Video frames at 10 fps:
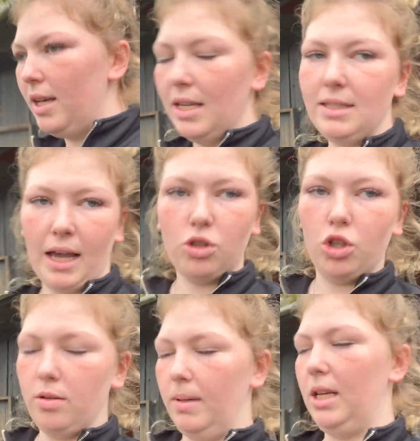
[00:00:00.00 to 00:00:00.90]
It's like a
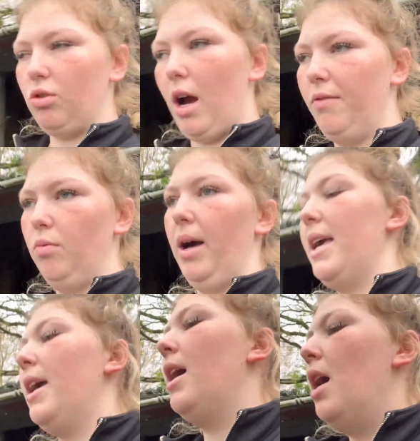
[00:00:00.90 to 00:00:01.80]
2-minute drive
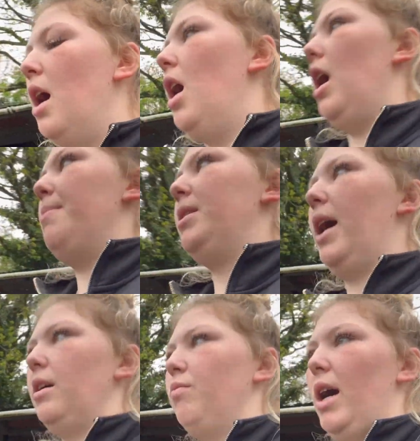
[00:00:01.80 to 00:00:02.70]
away, and I
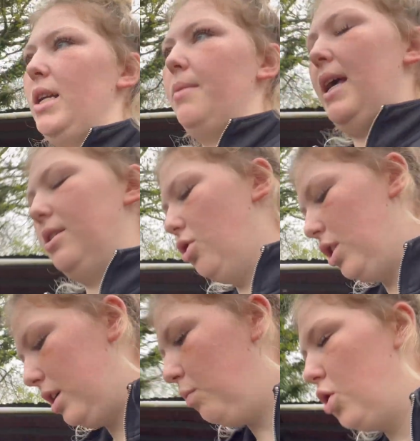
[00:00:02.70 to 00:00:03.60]
can ride up there so
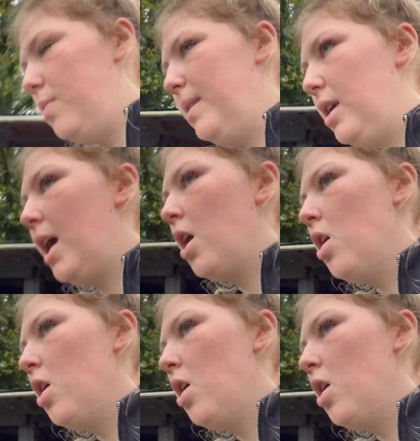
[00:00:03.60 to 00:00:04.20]
she can watch me